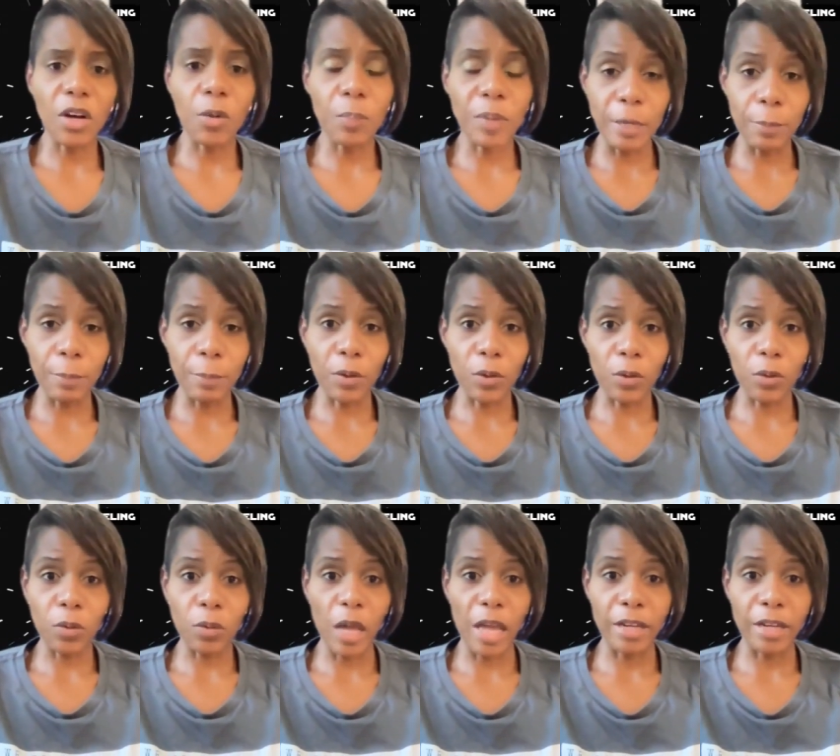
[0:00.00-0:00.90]

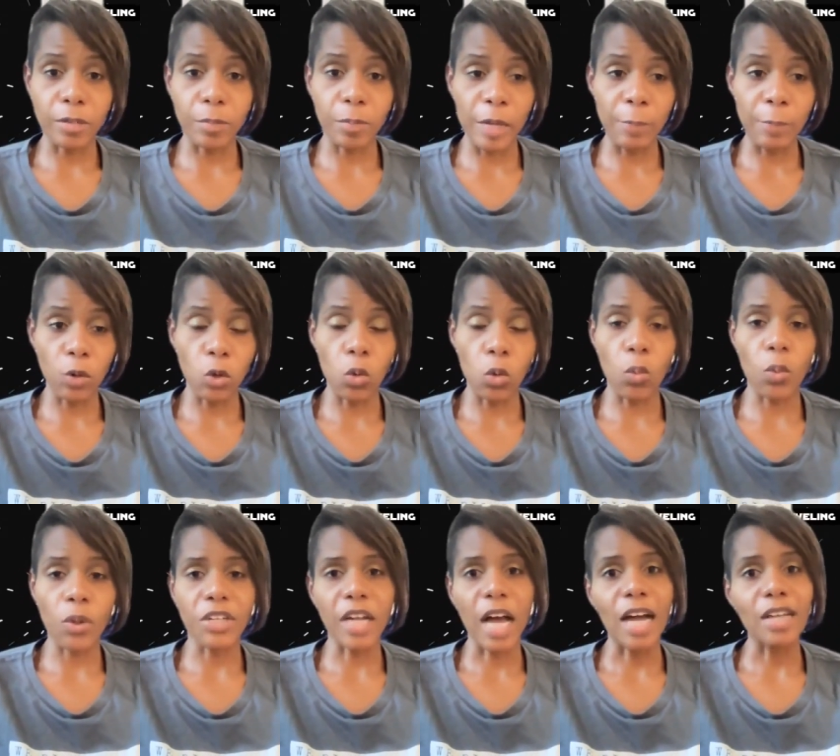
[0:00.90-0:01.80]
people who
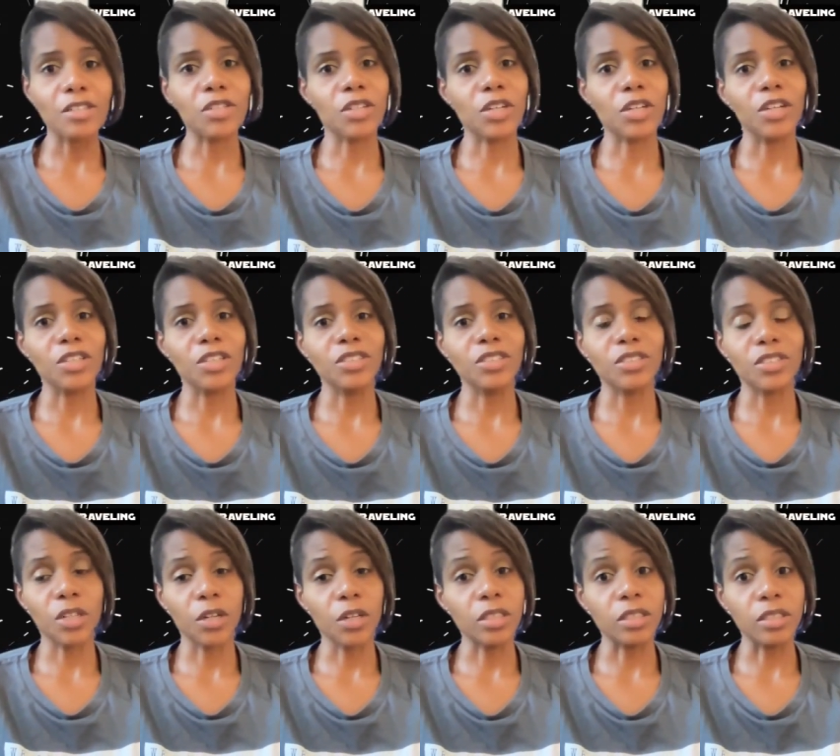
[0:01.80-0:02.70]
were not
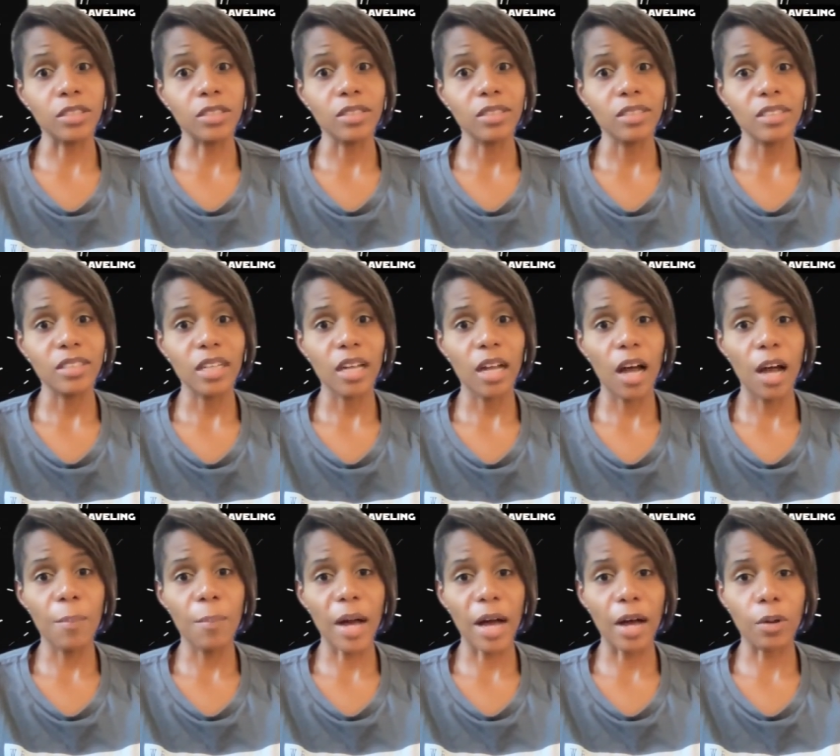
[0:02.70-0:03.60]
certain
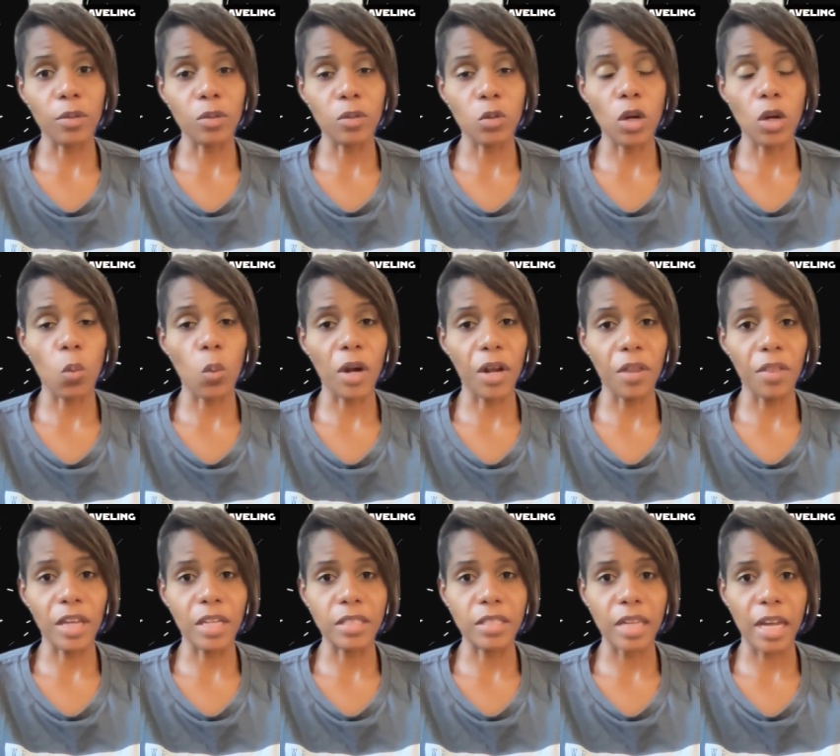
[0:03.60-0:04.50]
about, where
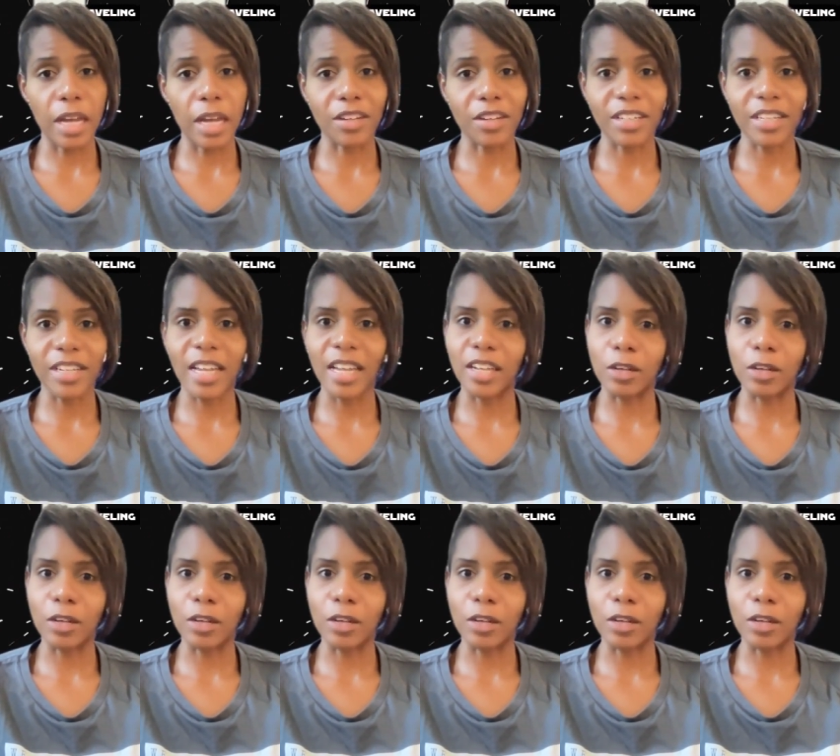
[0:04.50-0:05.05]
they stand on it.